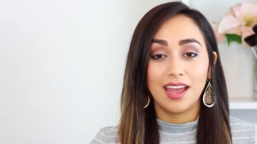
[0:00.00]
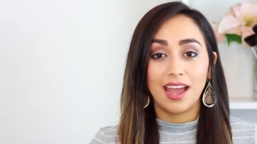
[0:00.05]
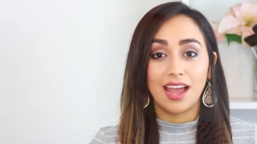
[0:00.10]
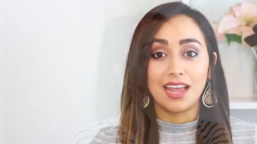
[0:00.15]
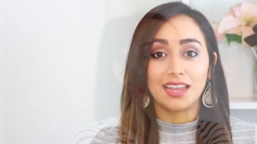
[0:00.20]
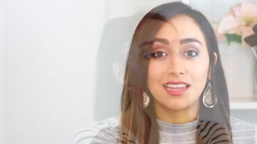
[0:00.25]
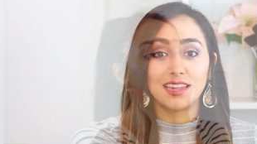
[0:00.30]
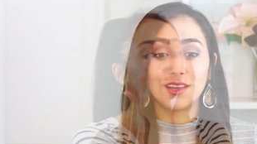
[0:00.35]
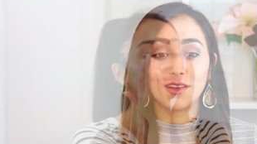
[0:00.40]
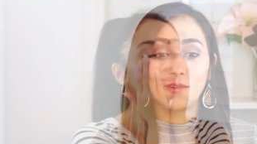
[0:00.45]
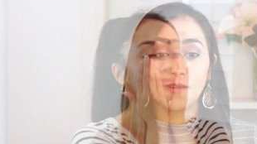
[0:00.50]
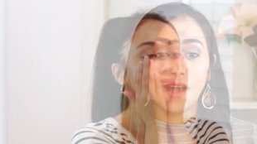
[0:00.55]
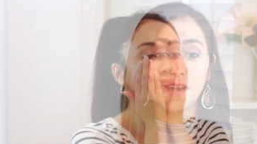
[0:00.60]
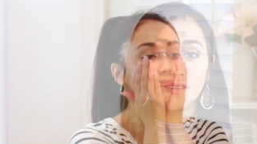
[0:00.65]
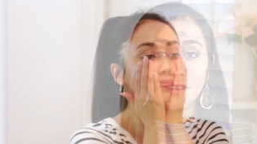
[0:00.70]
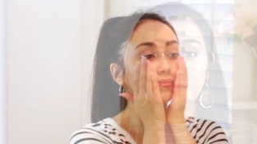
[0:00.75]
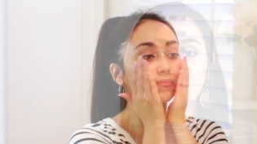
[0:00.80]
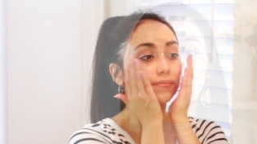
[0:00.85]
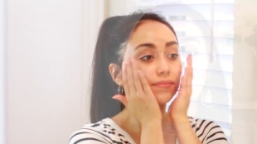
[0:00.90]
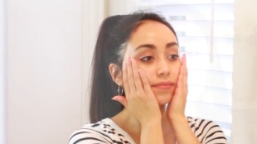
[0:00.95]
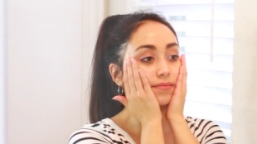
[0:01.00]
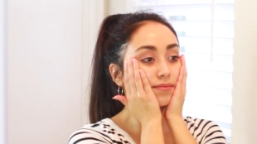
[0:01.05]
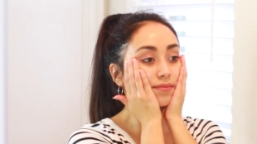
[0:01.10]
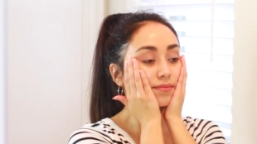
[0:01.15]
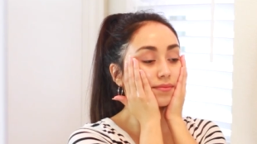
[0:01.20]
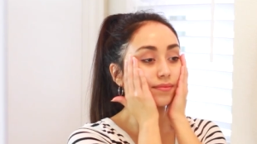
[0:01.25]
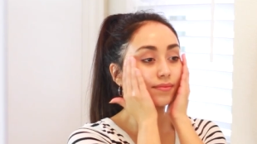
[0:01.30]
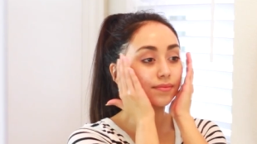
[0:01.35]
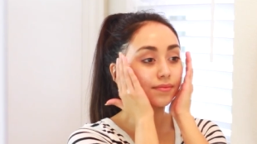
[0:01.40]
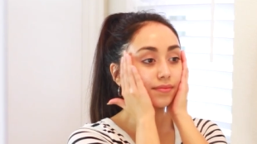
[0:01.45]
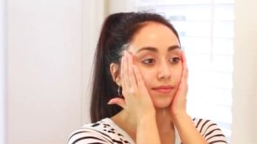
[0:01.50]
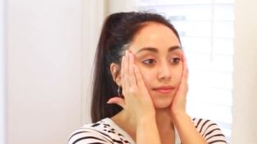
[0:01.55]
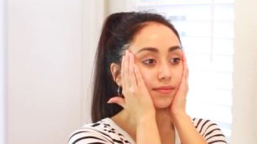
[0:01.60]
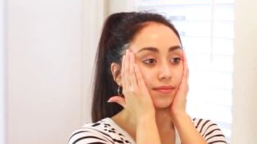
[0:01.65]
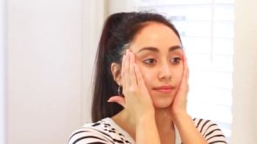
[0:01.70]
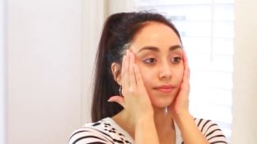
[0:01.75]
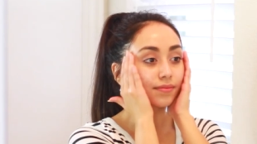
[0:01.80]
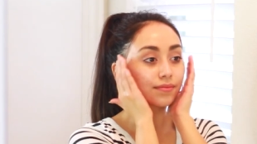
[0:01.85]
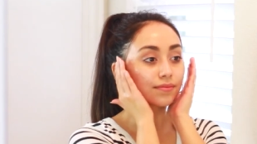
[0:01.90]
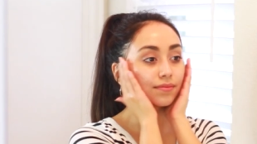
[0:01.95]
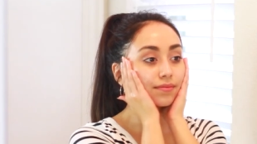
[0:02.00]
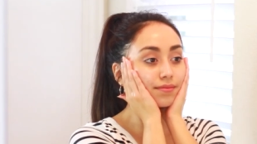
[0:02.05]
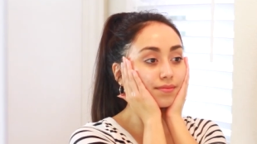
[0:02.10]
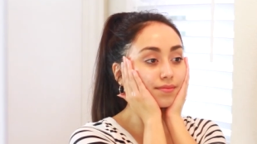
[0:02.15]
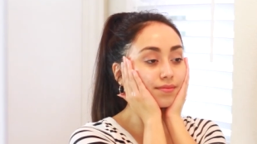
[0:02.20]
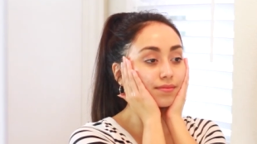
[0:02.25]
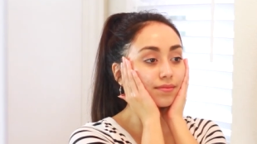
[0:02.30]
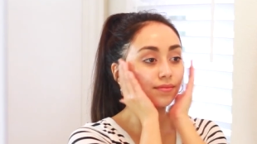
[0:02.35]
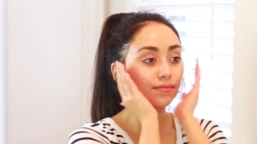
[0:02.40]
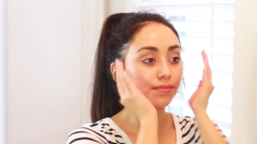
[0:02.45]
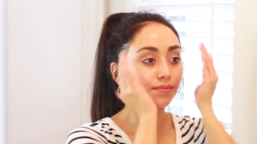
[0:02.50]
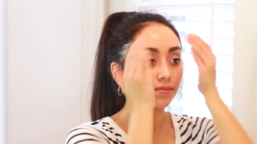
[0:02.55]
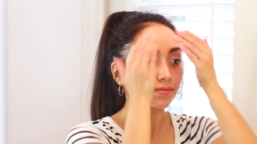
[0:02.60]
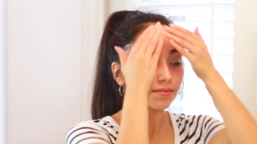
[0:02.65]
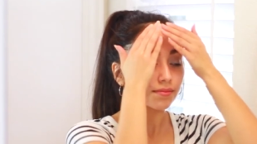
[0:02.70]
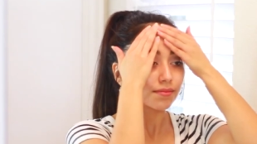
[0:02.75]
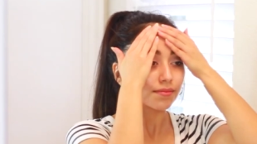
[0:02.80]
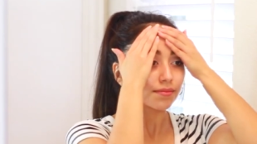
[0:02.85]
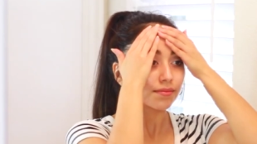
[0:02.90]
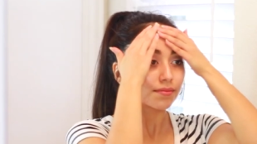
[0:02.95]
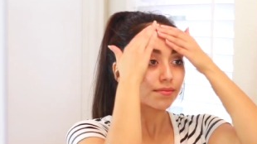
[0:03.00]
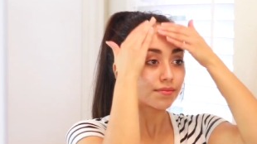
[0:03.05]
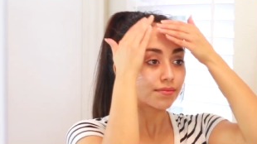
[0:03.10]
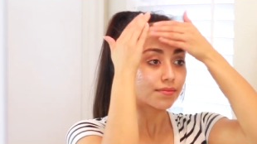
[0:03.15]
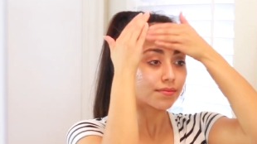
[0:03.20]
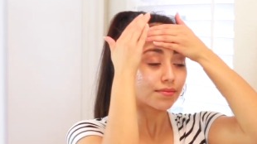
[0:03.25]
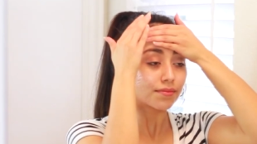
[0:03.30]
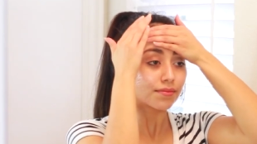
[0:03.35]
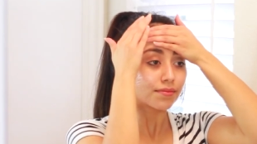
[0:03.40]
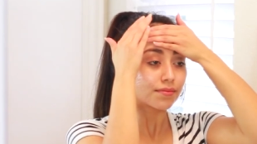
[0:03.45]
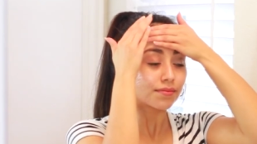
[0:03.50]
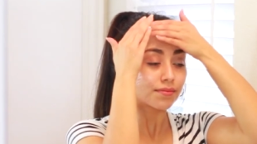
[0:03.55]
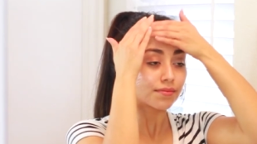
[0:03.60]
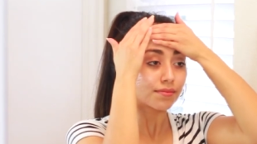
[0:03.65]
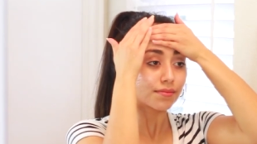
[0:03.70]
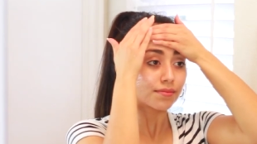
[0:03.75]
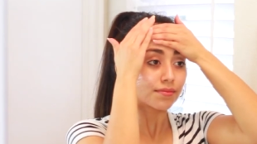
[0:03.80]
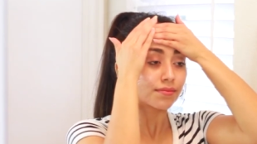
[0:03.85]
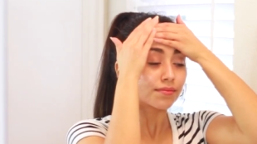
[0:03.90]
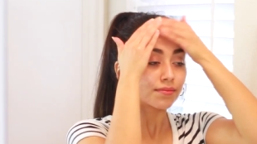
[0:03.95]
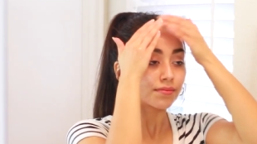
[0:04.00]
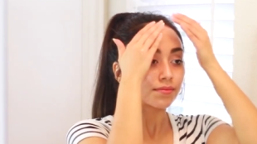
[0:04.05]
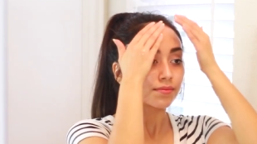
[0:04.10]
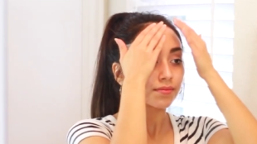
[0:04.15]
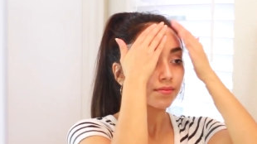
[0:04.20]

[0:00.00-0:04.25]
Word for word: I can go out in public without any makeup, without any foundation, and